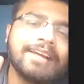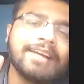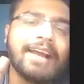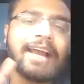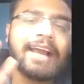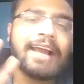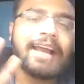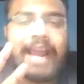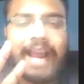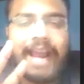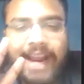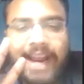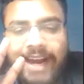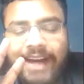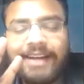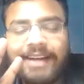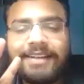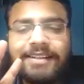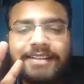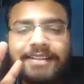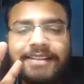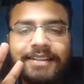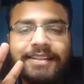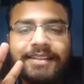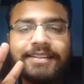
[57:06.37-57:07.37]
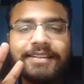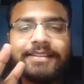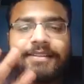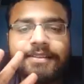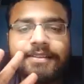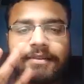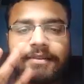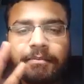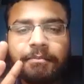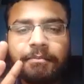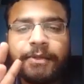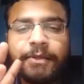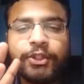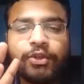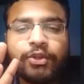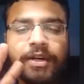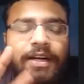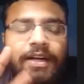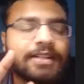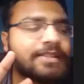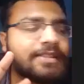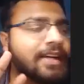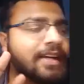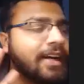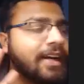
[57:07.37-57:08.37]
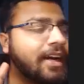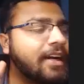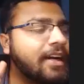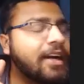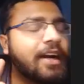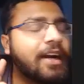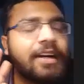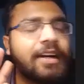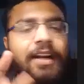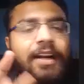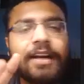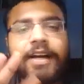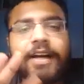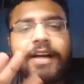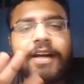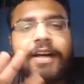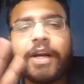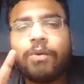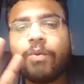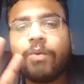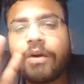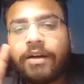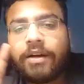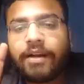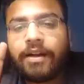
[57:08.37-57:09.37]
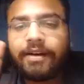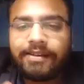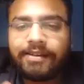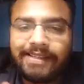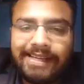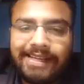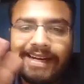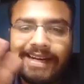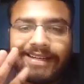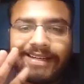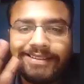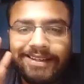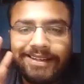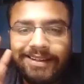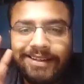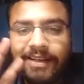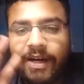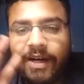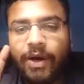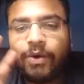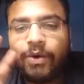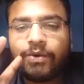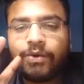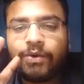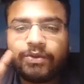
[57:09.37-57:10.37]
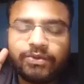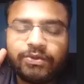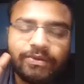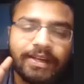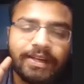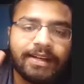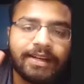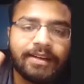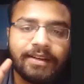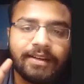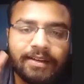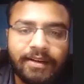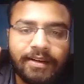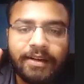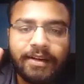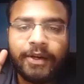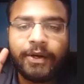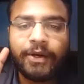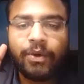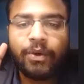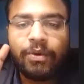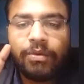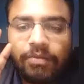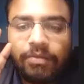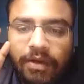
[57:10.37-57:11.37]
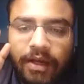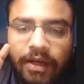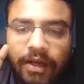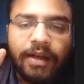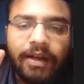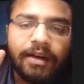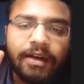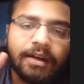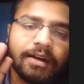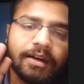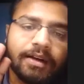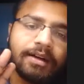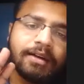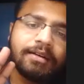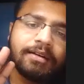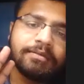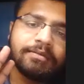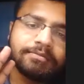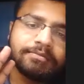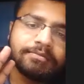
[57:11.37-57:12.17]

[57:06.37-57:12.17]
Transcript: and mutual consent and adultery, what are the other grounds where uh,